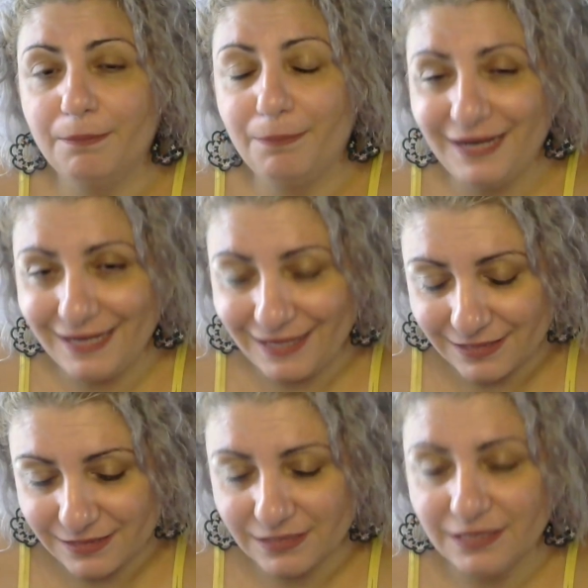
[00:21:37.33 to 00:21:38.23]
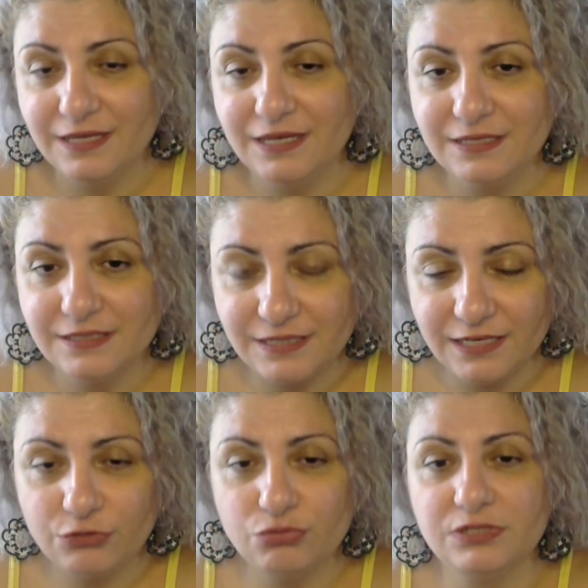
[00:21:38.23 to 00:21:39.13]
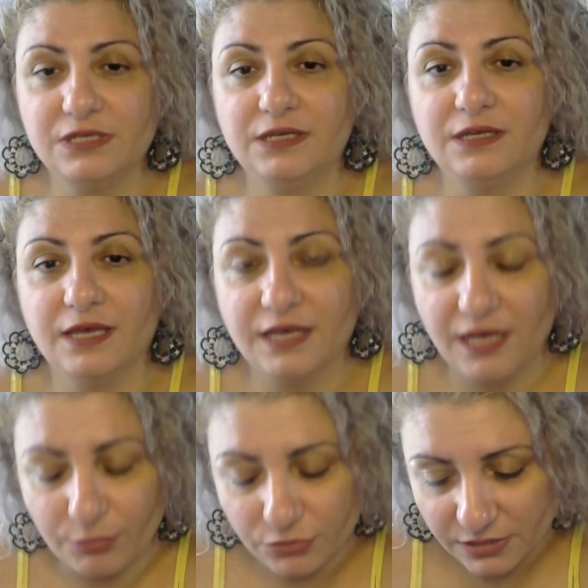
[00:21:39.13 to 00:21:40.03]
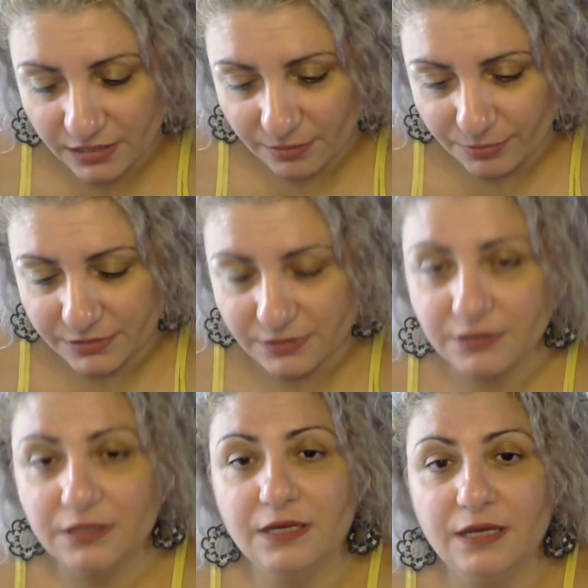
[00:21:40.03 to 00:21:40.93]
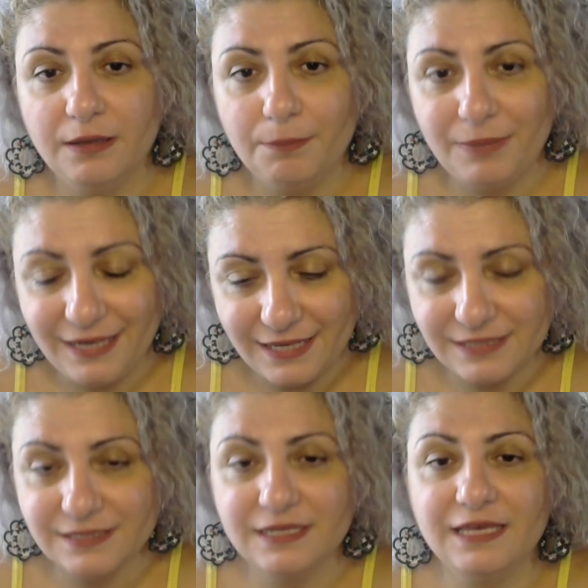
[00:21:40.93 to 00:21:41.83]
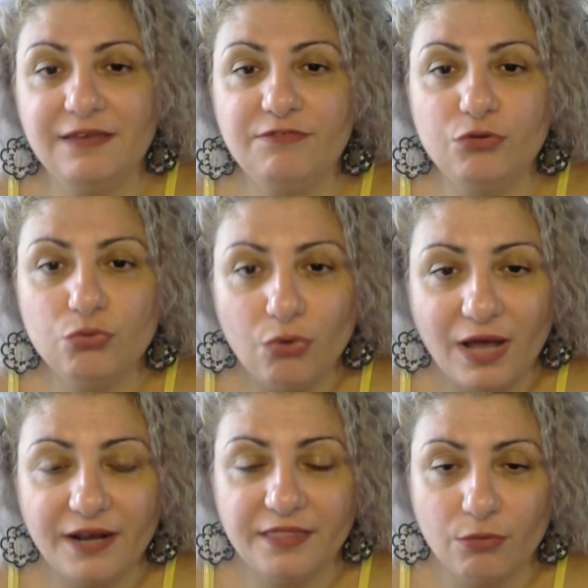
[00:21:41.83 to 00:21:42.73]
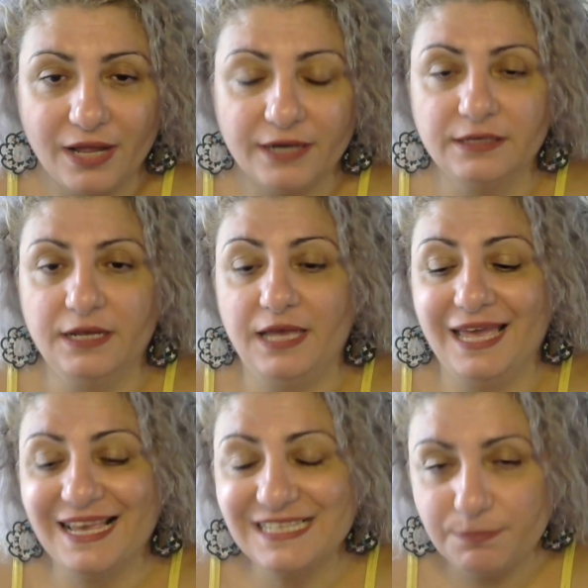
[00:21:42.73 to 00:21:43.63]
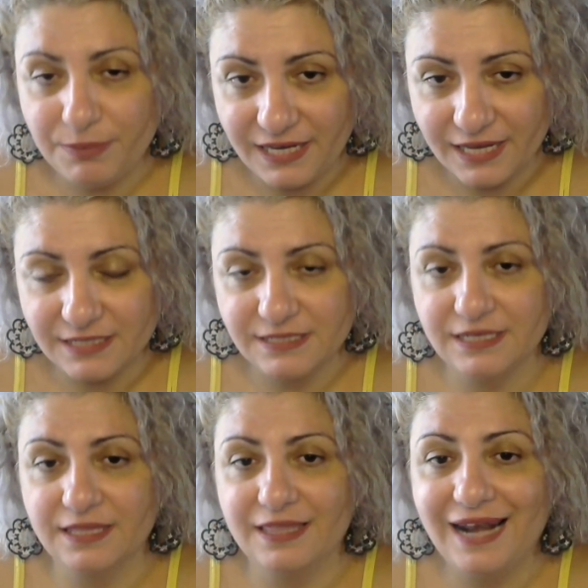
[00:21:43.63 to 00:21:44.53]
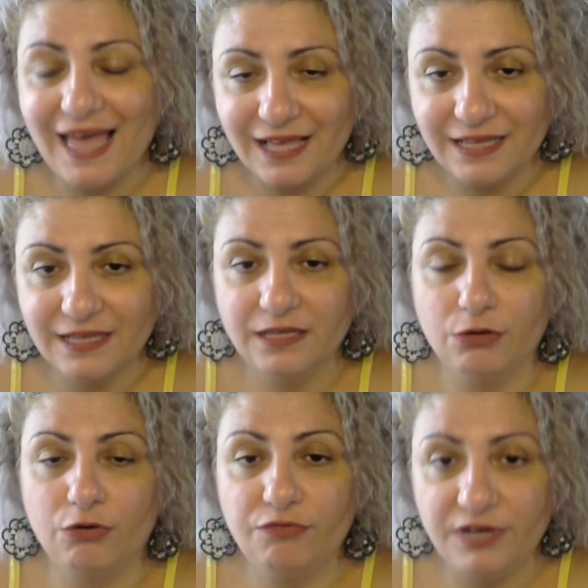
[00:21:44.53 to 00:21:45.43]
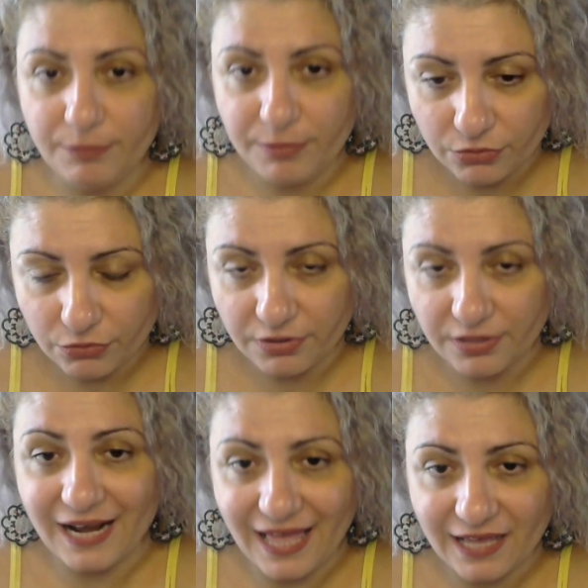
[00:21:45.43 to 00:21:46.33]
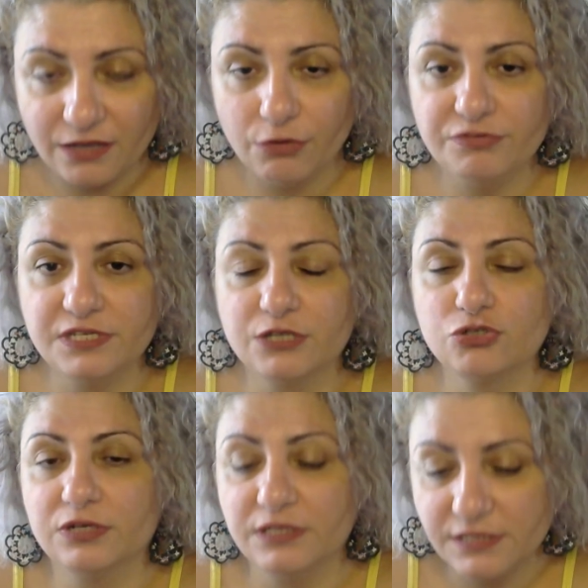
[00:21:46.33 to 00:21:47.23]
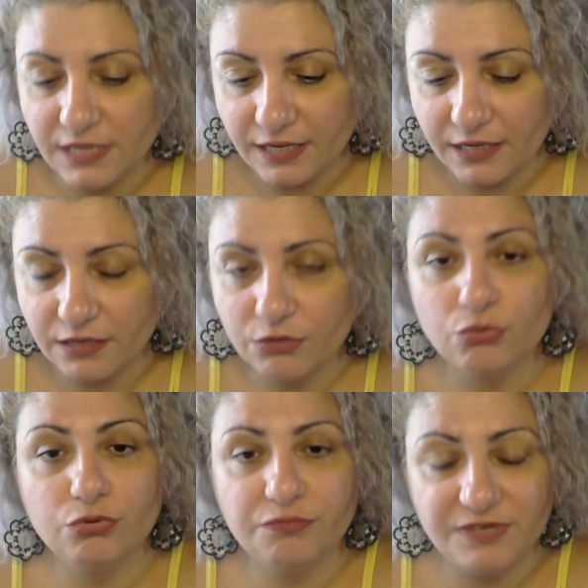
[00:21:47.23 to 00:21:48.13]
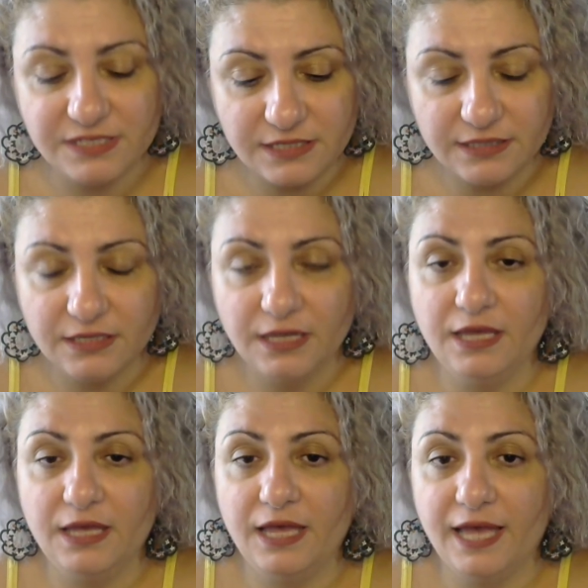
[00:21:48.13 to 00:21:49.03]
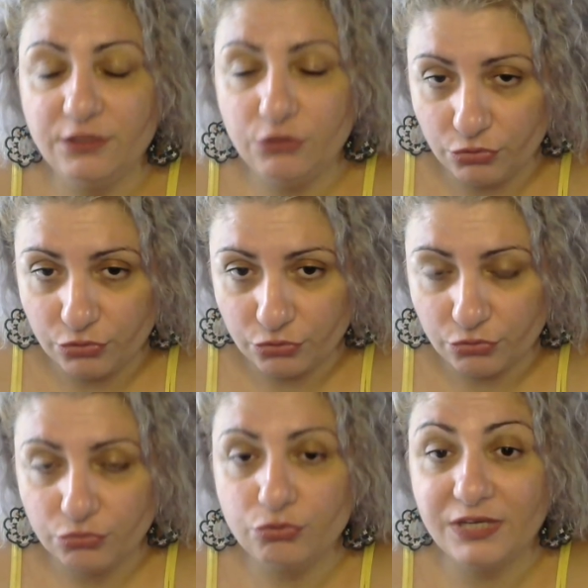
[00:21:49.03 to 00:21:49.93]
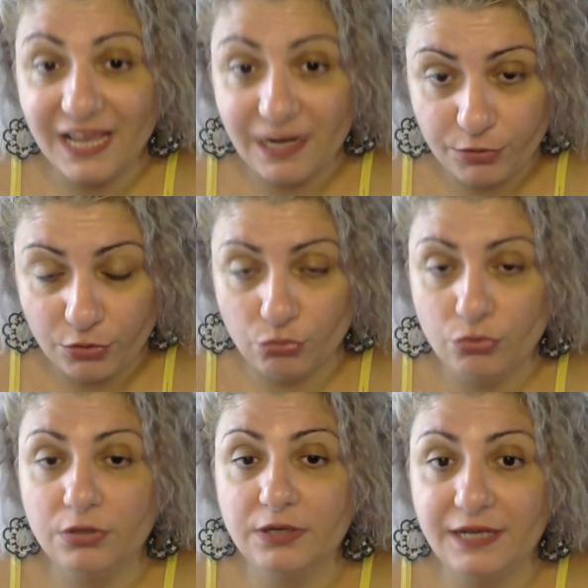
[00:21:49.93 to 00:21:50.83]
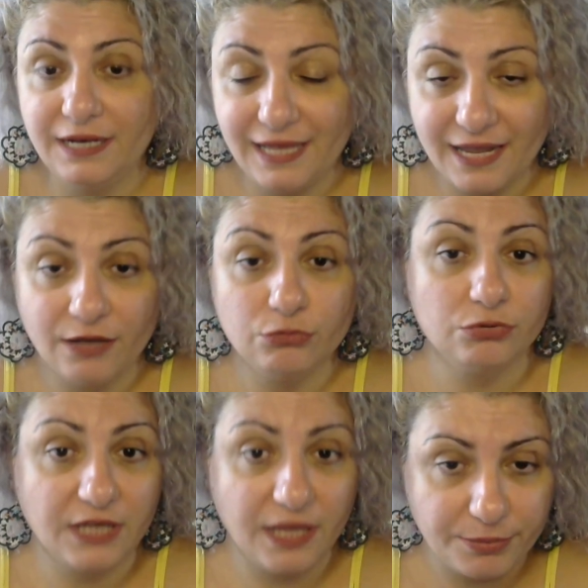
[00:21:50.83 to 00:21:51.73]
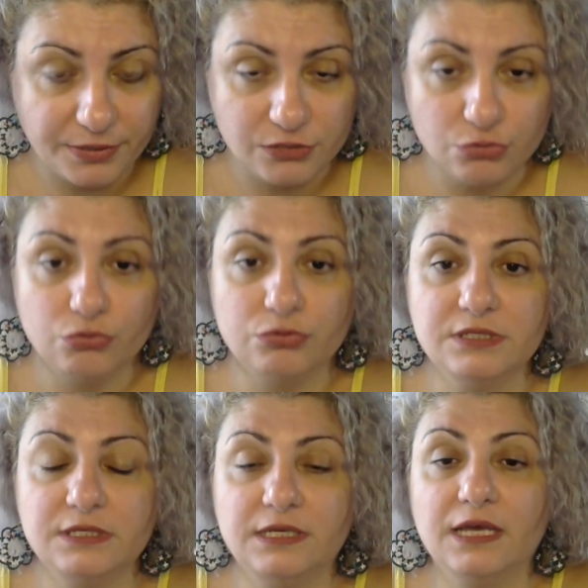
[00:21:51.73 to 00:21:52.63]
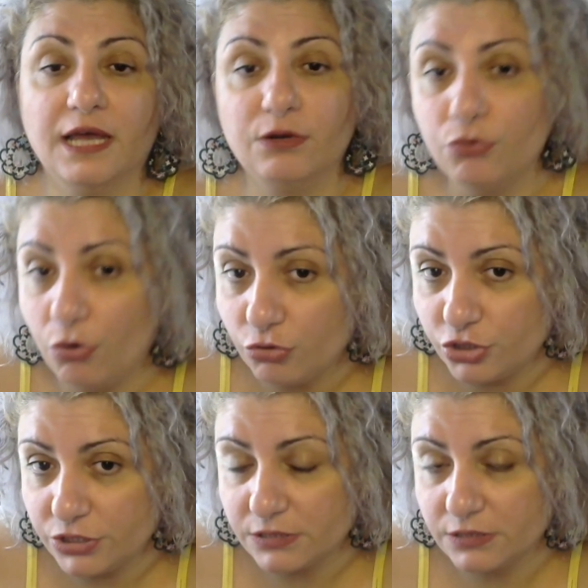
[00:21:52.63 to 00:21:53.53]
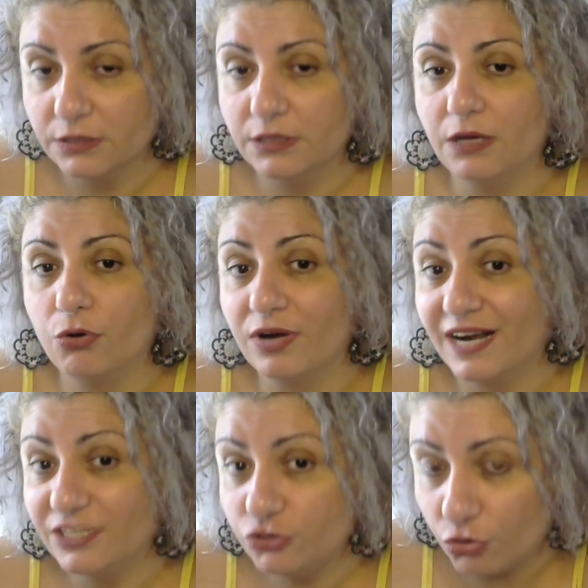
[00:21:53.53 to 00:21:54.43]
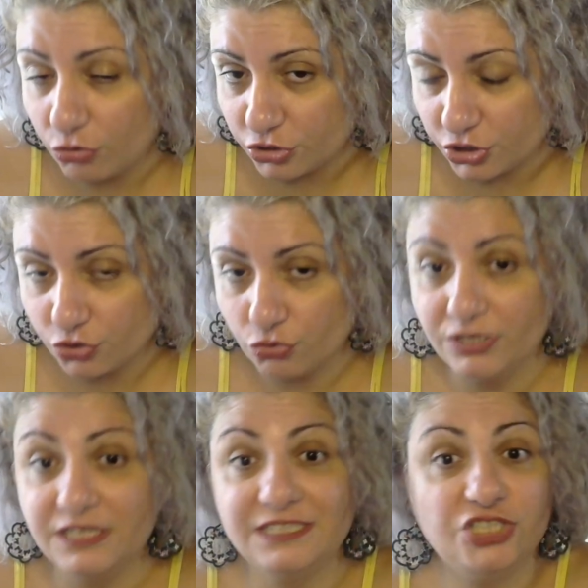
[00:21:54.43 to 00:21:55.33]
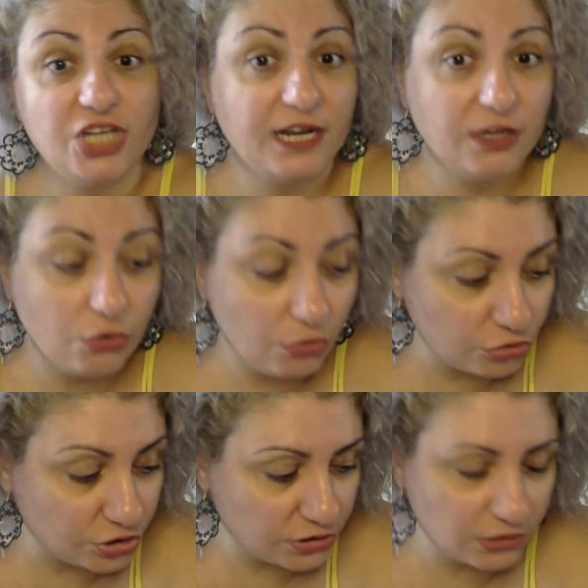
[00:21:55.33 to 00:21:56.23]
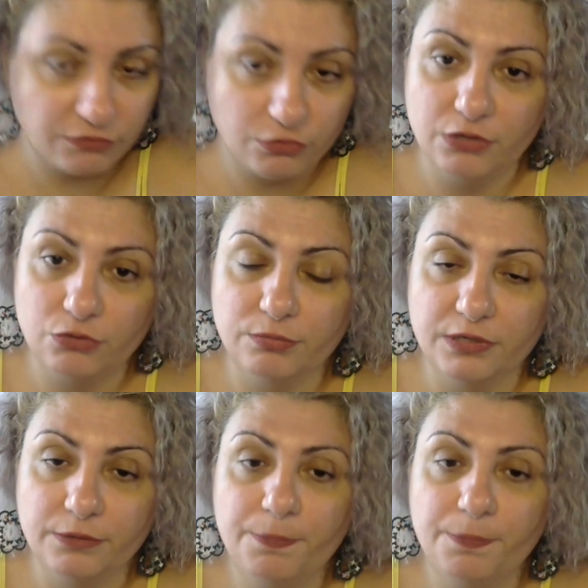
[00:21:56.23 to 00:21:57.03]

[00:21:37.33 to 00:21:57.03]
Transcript: Please seek to see a couples therapist. Please, if you are the one experiencing the lack of libido, the lack of sexual desire, you could visit a doctor to help you clear out what happens. You could see an urologist or an andrologist or a gynecologist if you are a woman.